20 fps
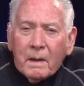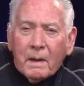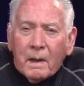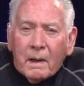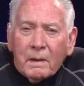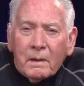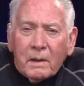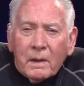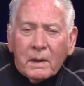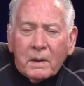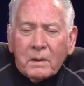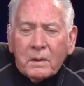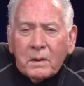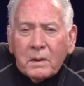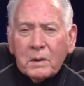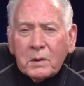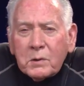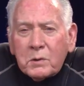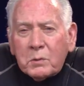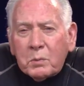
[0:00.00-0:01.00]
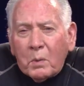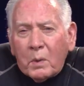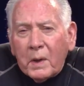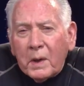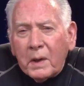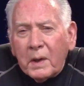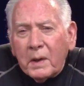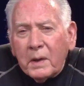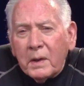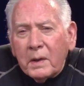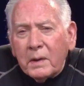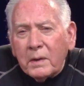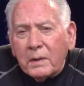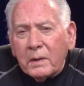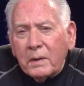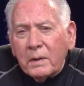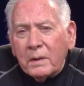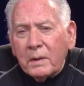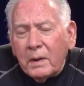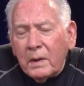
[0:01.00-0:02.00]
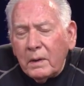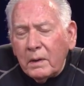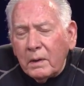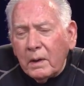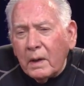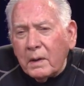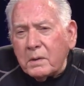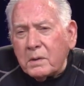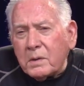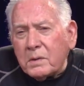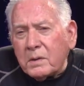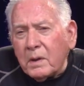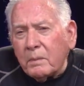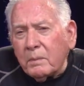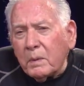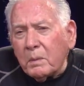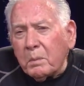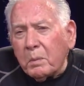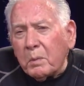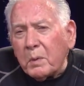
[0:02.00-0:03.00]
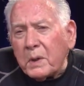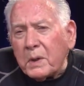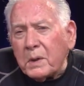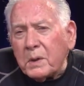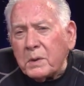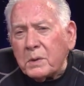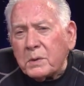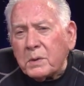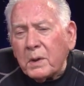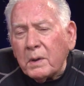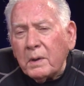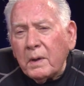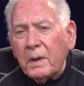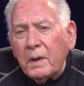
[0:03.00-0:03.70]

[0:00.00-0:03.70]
I lay there swaying in a light summer breeze,